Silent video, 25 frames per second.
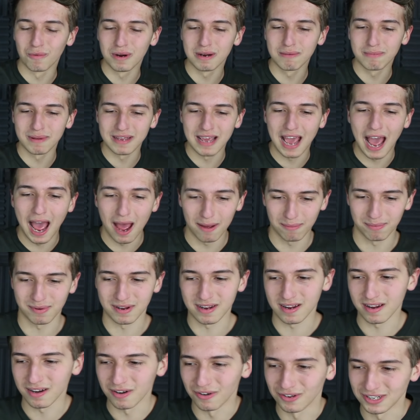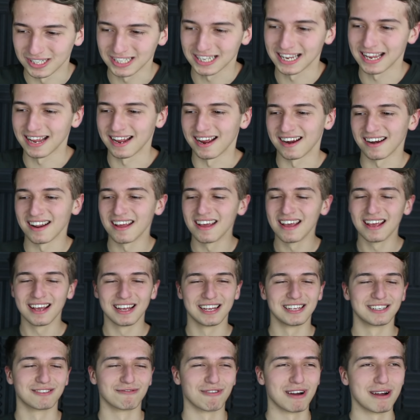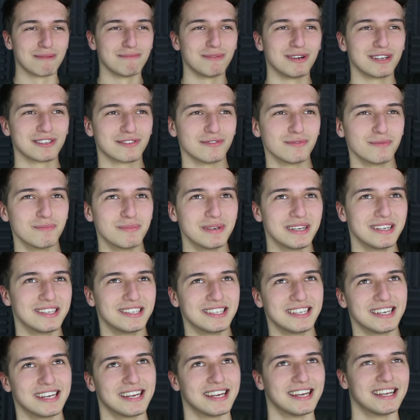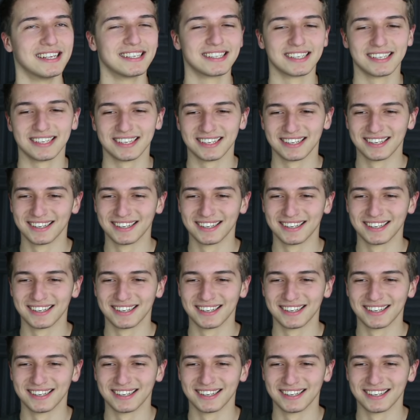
we'd be happy, not scared. It's Rad Master from B T S.